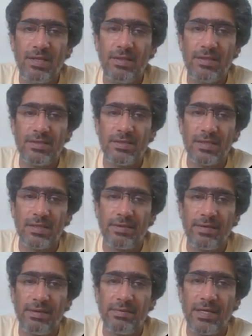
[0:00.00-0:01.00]
This is a
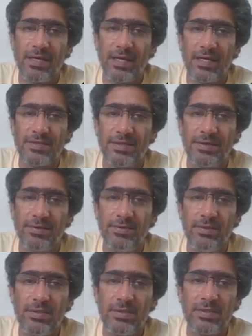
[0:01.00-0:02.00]
3 by classic
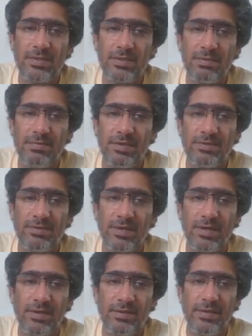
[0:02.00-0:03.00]
rules because you
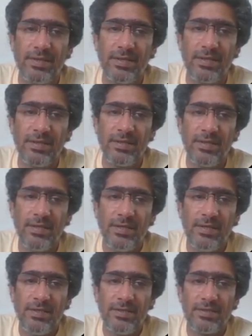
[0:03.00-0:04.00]
got a 3 here.
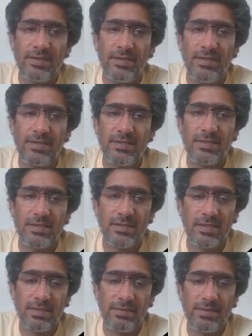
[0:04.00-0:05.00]
So this is a
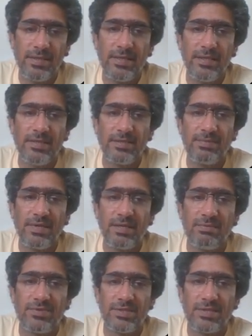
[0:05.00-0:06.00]
3, this
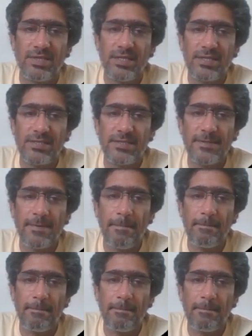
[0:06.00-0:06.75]
becomes a 6.